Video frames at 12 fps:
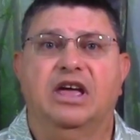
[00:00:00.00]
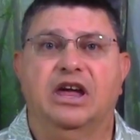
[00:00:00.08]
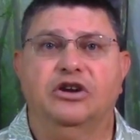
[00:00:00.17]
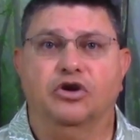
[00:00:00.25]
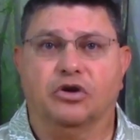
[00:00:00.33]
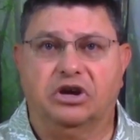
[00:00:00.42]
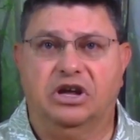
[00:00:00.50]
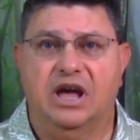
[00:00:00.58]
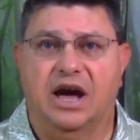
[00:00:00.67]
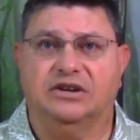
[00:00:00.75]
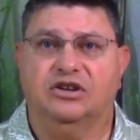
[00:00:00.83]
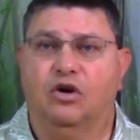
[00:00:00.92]
in your
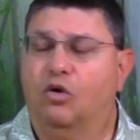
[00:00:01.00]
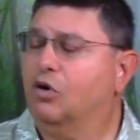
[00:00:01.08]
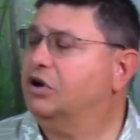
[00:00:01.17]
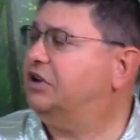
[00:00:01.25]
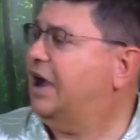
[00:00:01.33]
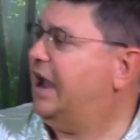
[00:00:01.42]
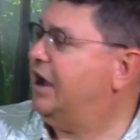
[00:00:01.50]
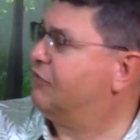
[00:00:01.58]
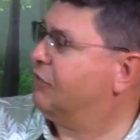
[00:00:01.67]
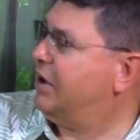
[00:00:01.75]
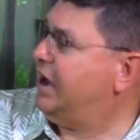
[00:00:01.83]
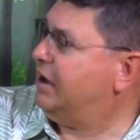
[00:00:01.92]
gut or
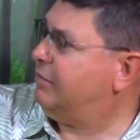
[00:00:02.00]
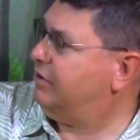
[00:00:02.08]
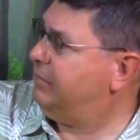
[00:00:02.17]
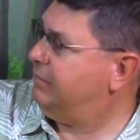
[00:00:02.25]
diaphragm.